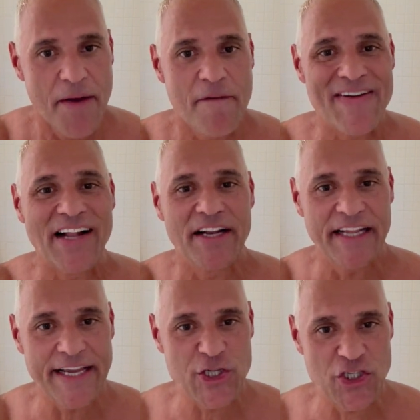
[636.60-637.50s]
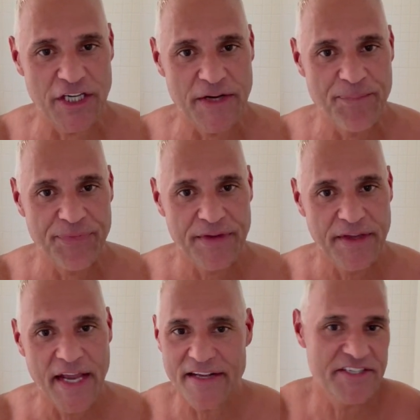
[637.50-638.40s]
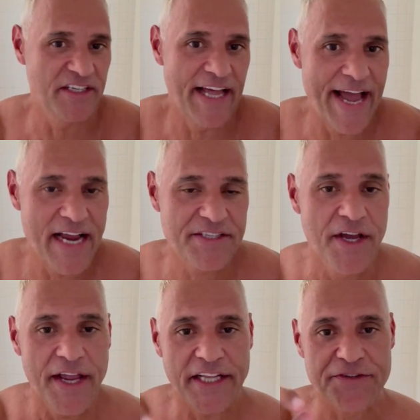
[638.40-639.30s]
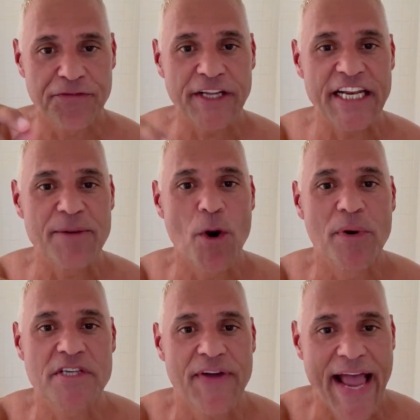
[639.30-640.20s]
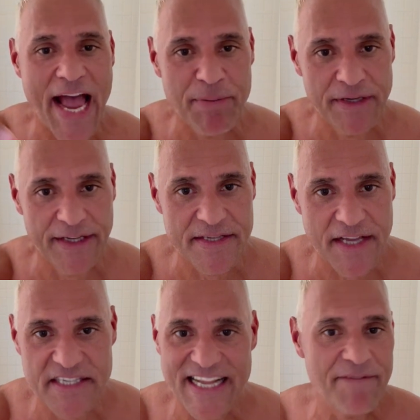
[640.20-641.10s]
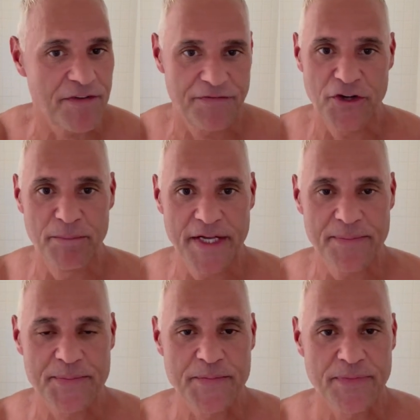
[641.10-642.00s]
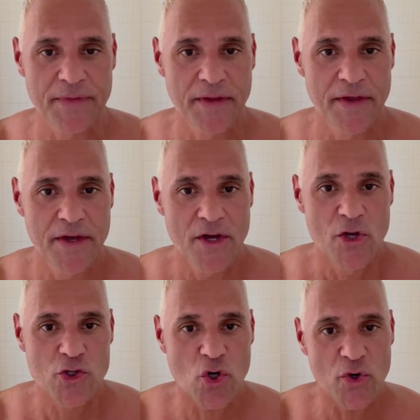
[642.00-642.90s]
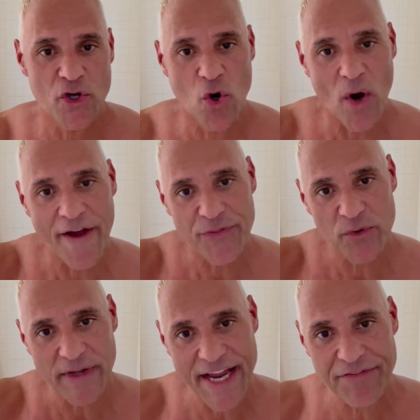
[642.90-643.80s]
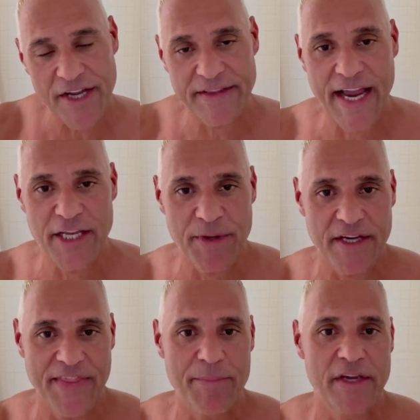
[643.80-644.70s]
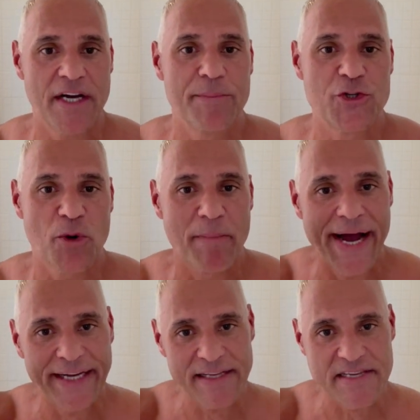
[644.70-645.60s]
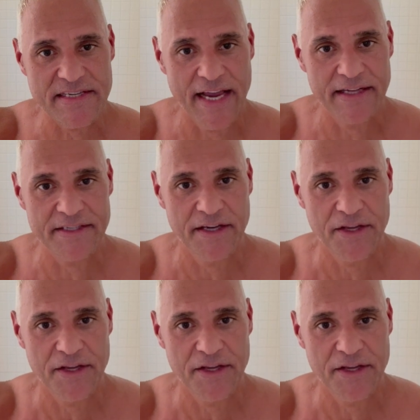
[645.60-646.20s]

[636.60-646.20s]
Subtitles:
validation. It doesn't last. It's fleeting moments of happiness. It's not fulfillment. So you go on through life like that, because that becomes your mindset.